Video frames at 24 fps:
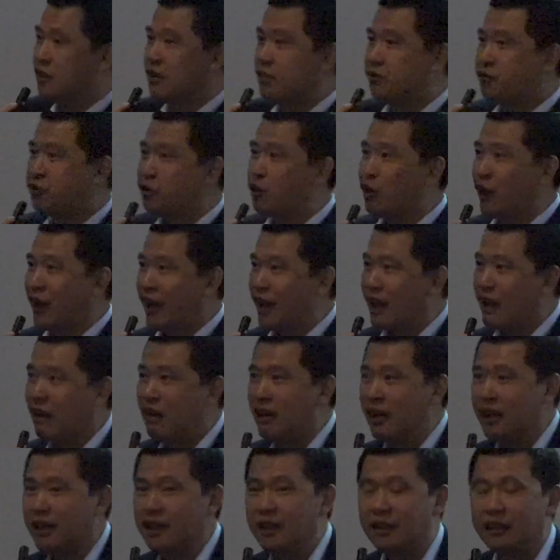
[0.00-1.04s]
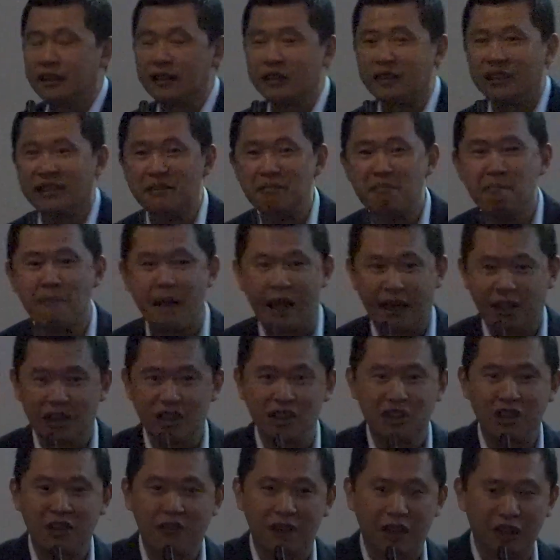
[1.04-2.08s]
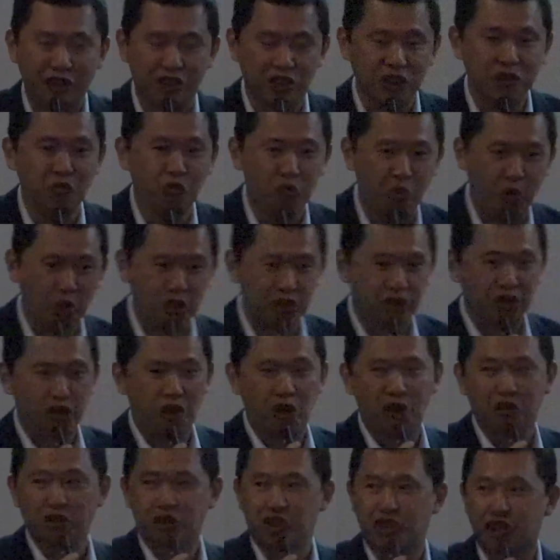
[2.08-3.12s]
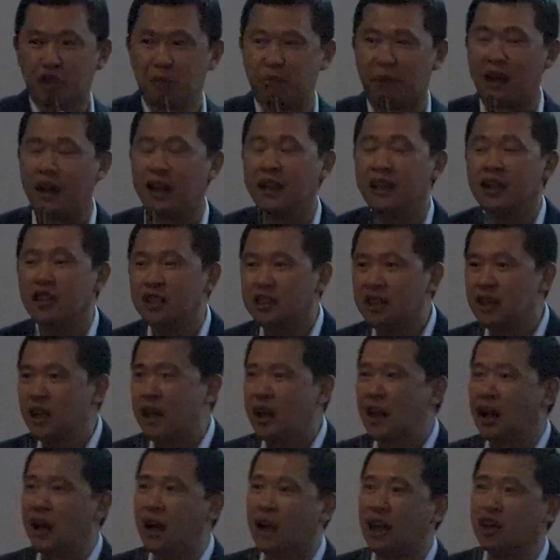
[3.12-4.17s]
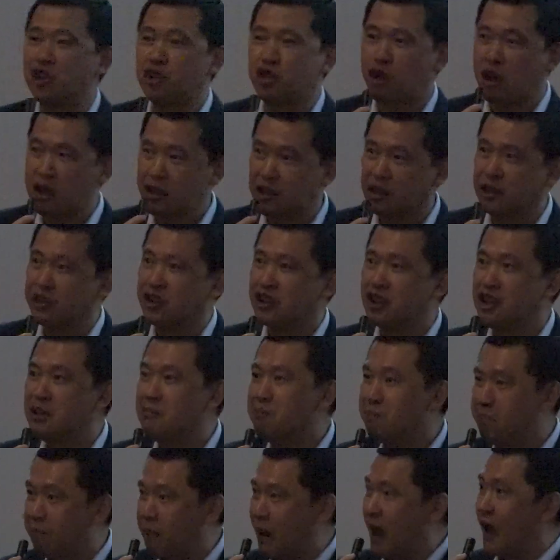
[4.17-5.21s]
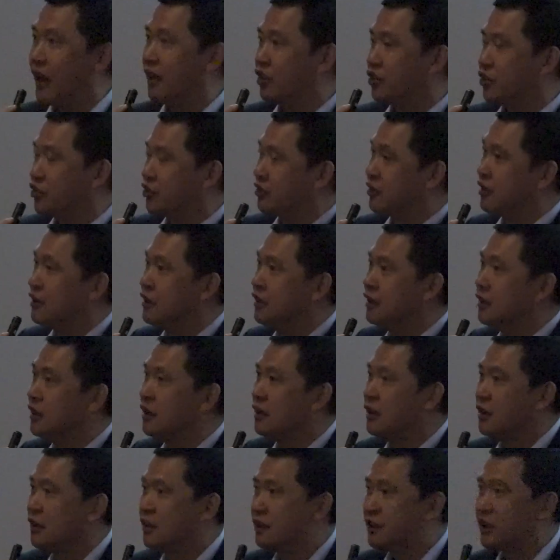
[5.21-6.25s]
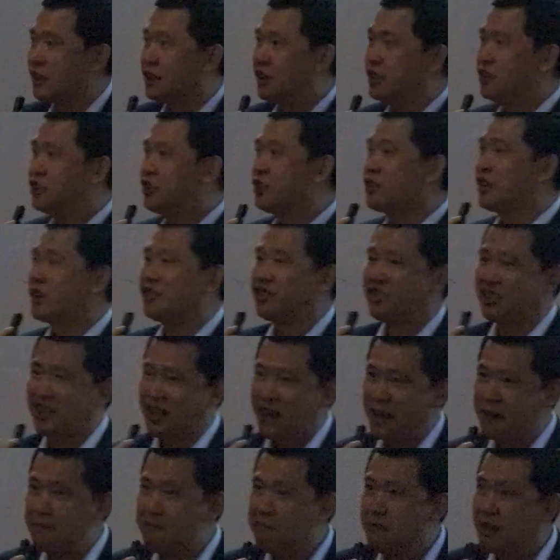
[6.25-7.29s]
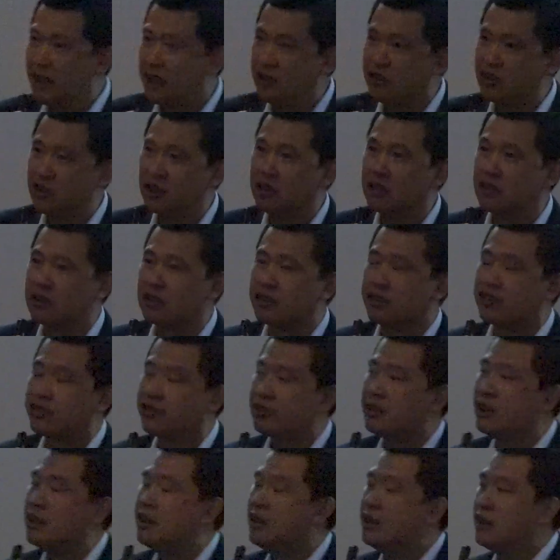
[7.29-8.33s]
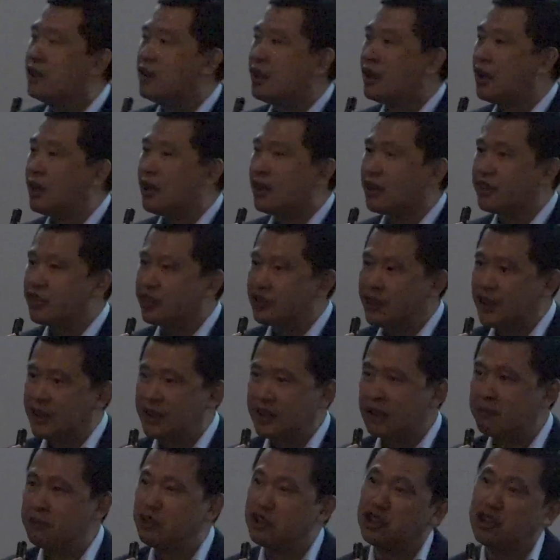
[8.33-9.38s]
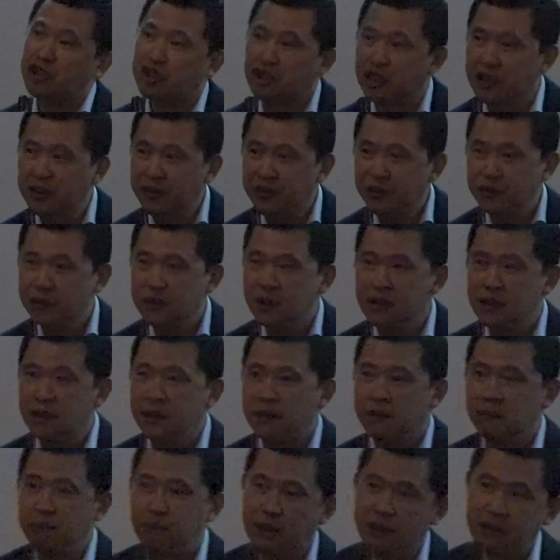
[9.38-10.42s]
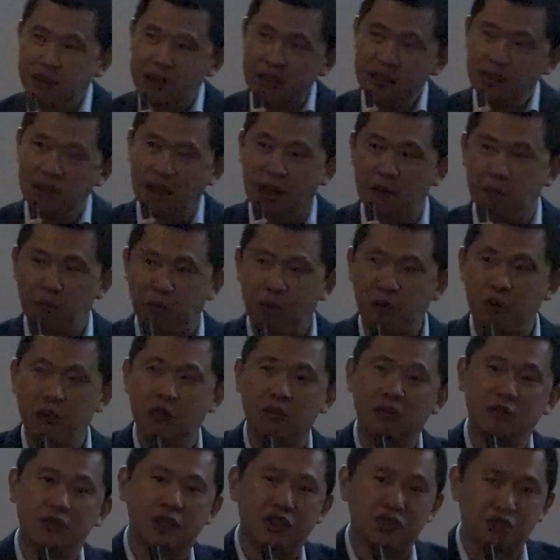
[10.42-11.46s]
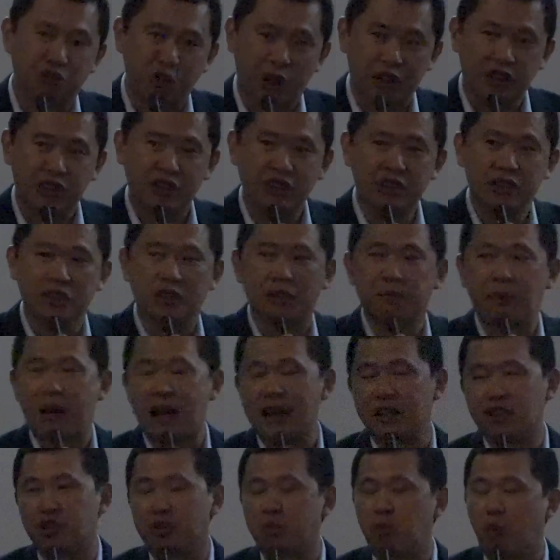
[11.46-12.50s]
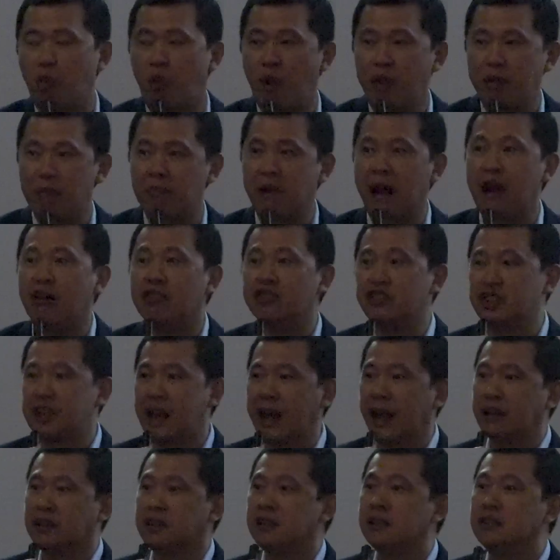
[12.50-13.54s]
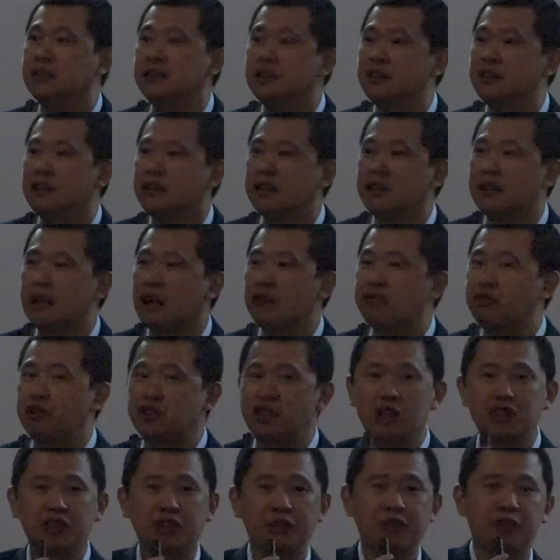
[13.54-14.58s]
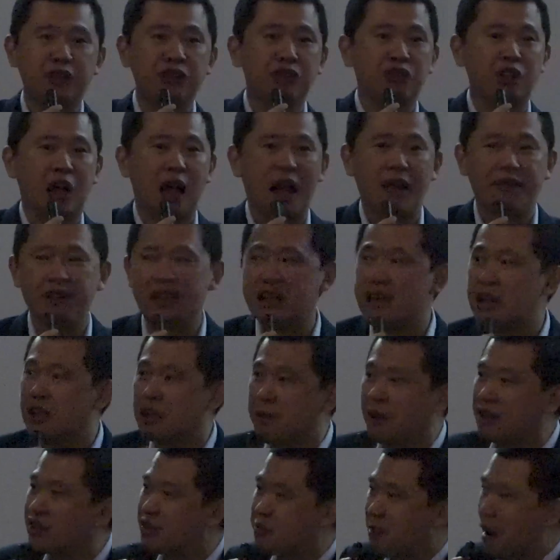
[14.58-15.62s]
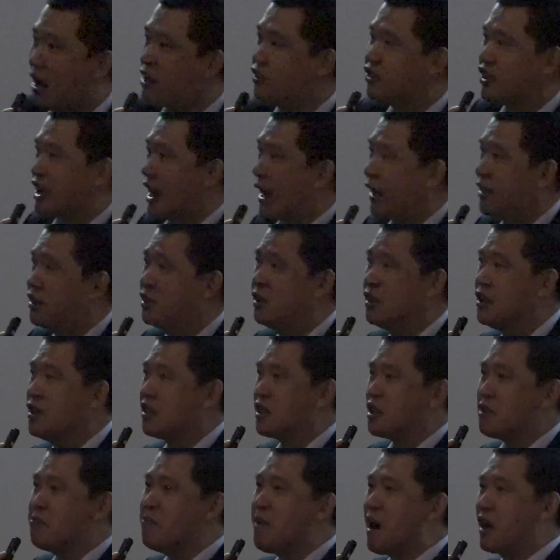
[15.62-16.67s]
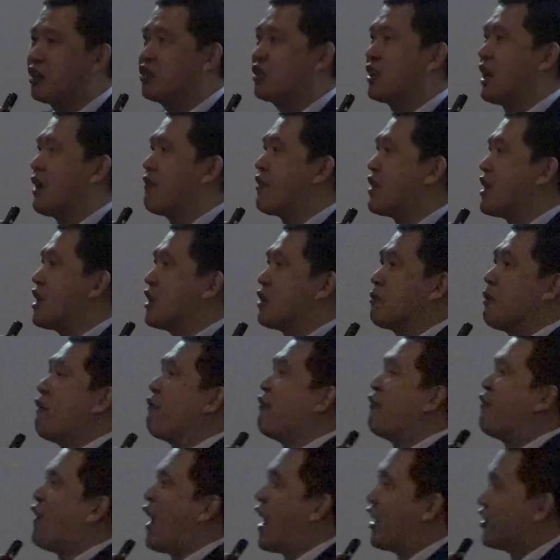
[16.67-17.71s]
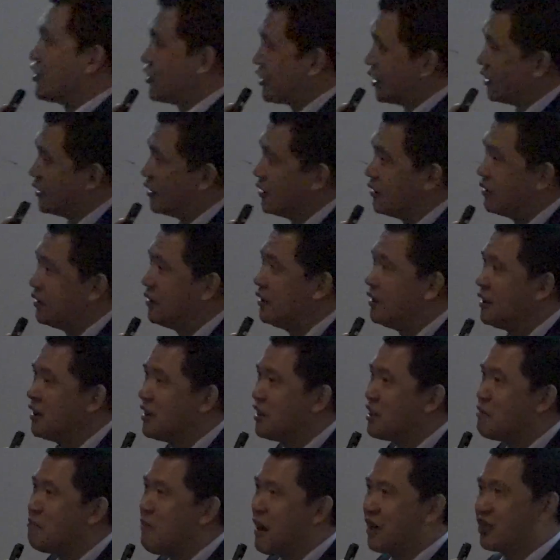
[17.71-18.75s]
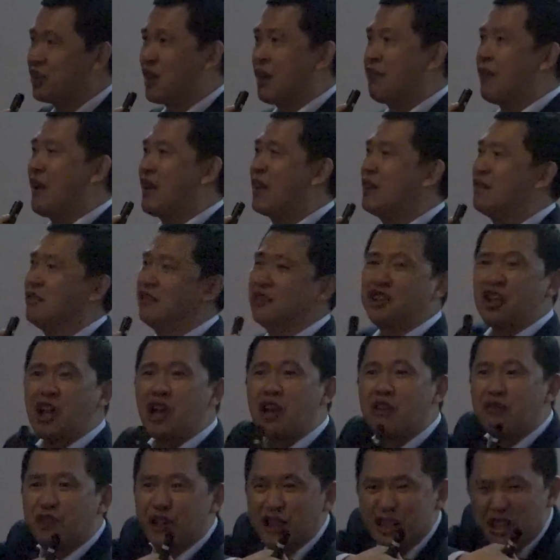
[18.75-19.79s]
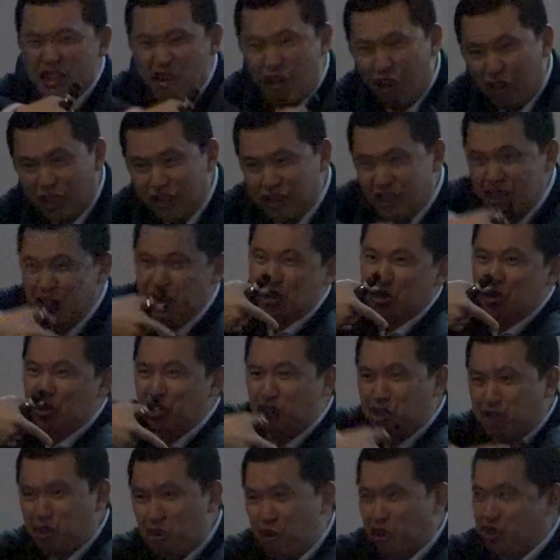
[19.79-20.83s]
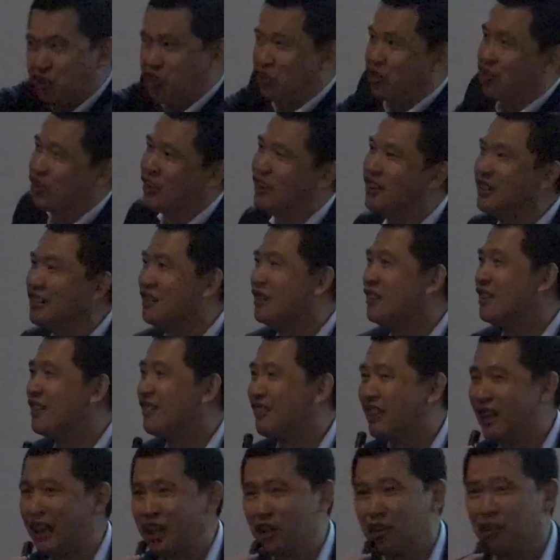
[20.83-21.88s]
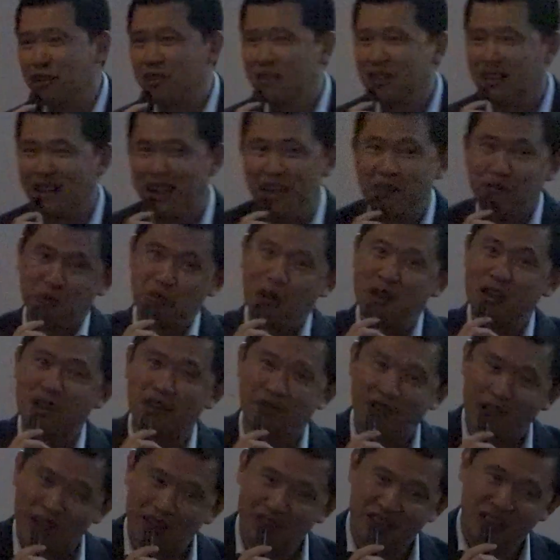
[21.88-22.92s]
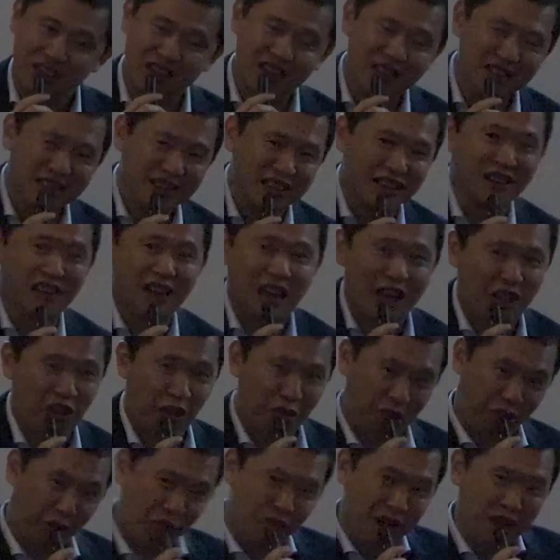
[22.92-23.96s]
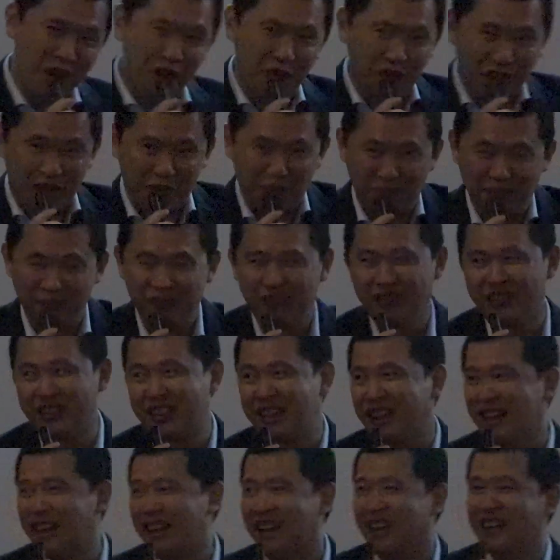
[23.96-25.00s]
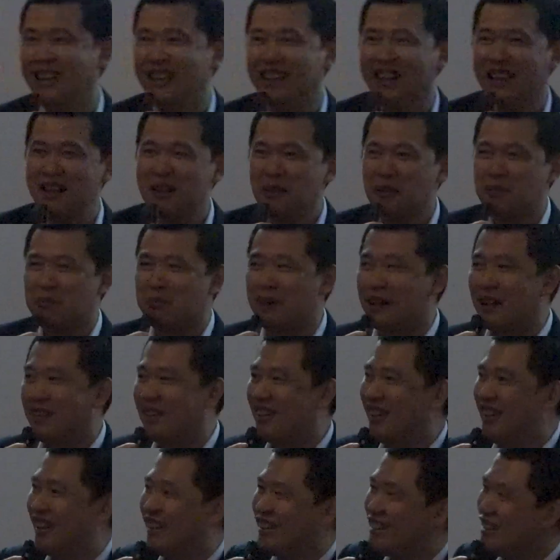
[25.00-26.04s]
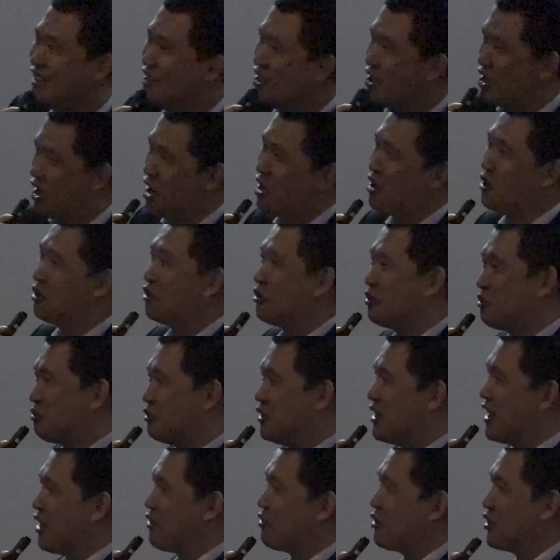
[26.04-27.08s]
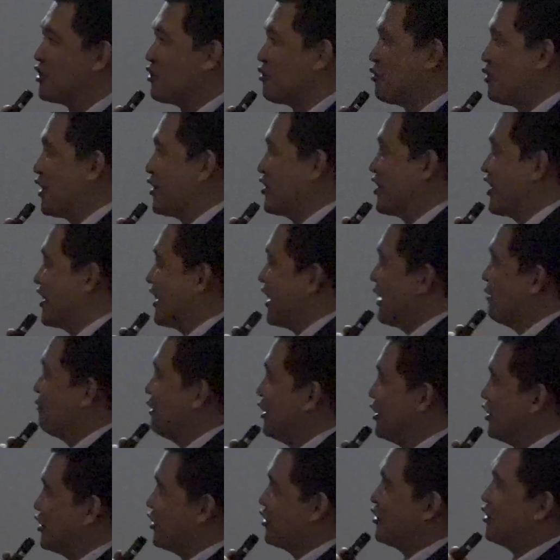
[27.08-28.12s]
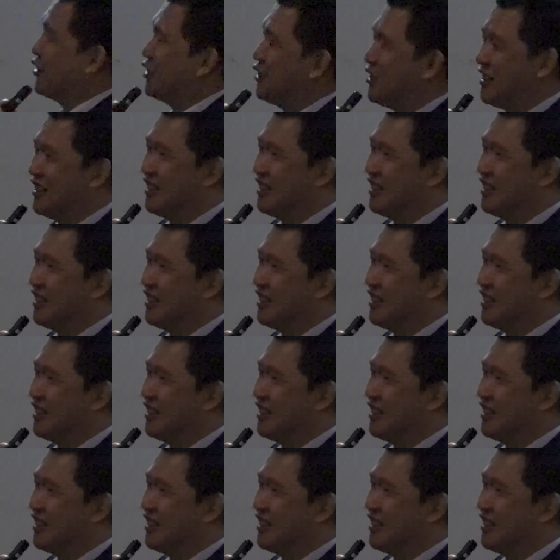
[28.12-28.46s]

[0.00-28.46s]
for AI in Medical Innovation was launched by Treasure Team Palace. So this is a $10 million state government initiative building upon the strategic partnership with BioNTech. Yeah, for those of you that haven't heard about BioNTech, you must have heard about Pfizer. You must have had COVID-19 shots, right? Every one of us did. Yeah, I had 3 of them. Yeah, but I didn't know when I was the first to come into